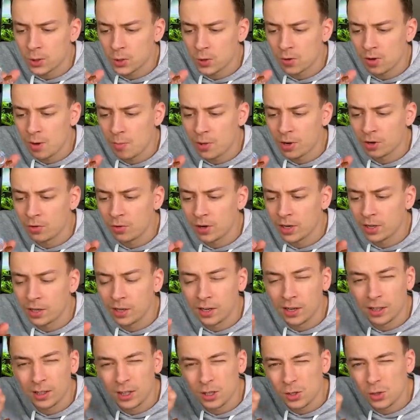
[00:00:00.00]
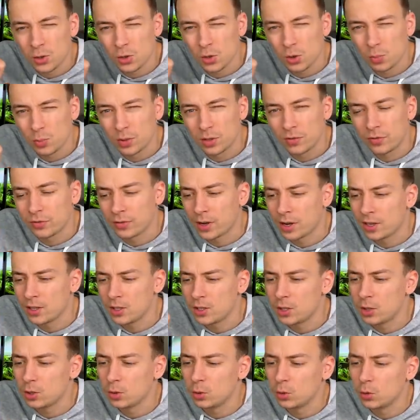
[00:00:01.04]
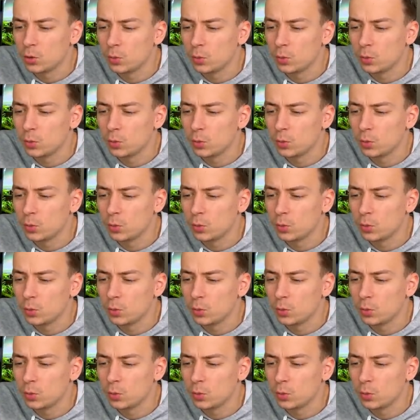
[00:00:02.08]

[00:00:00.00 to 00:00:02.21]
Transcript: ceramic ring, you get this super fine CO2